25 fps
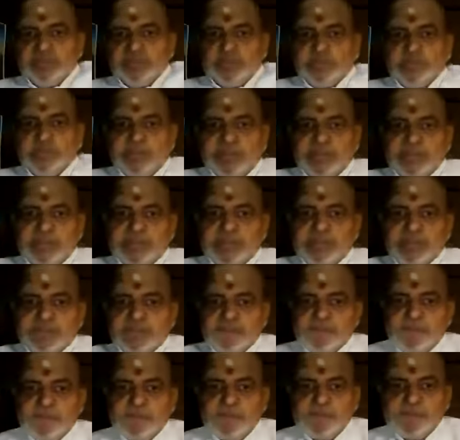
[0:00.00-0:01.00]
mind.
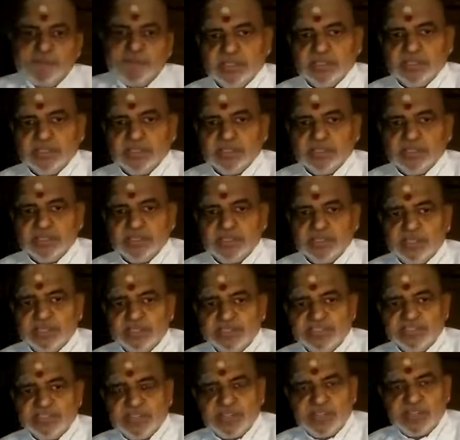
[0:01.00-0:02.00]
It
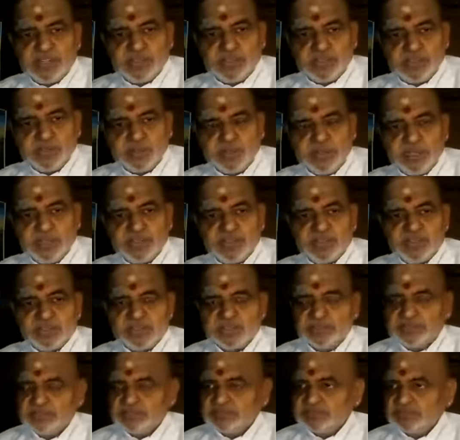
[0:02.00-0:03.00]
is understood
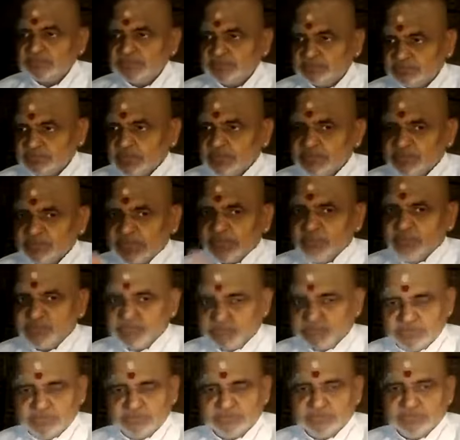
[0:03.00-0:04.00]
as
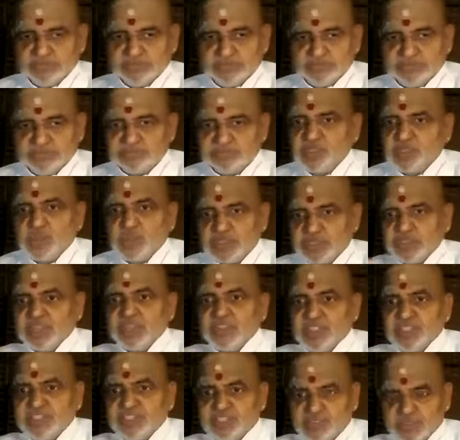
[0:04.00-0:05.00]
sometimes, not in
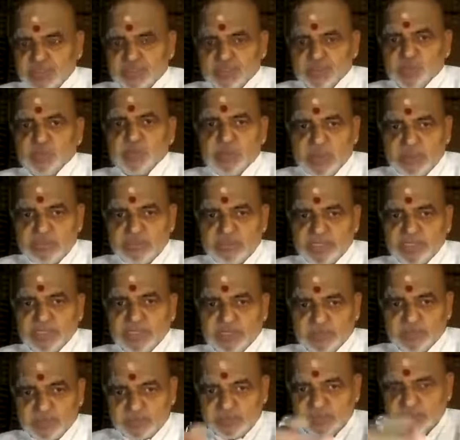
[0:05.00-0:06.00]
this group I'm
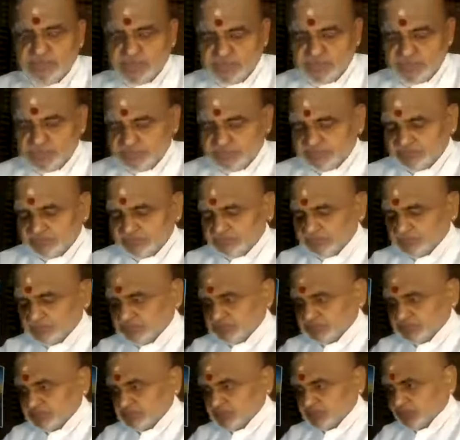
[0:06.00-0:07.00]
telling you.
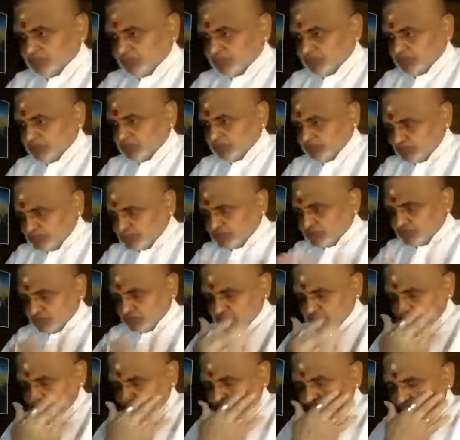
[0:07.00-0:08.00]
This is
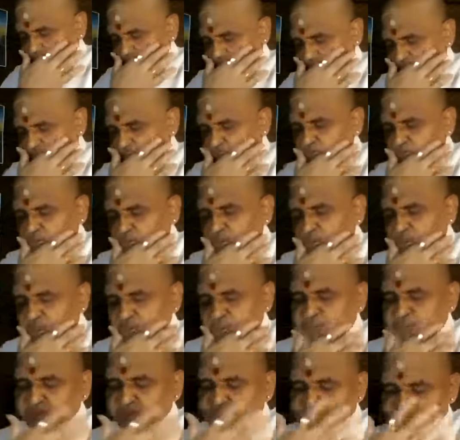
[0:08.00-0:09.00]
when I spoke about
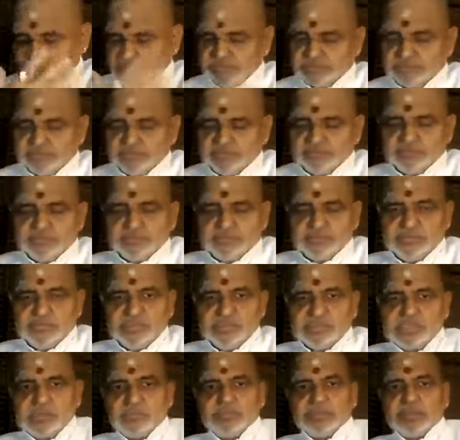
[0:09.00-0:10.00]
this
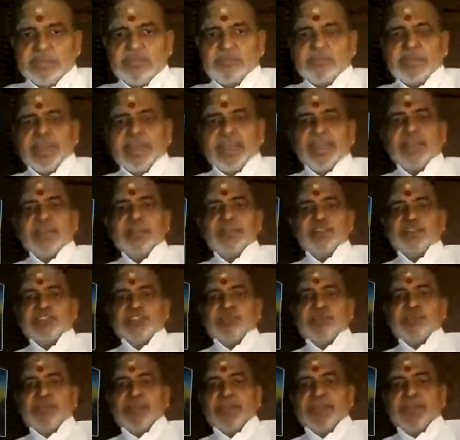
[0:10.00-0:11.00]
some time back,
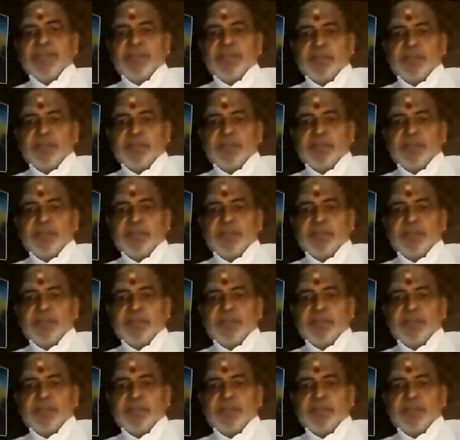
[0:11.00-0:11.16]
somebody.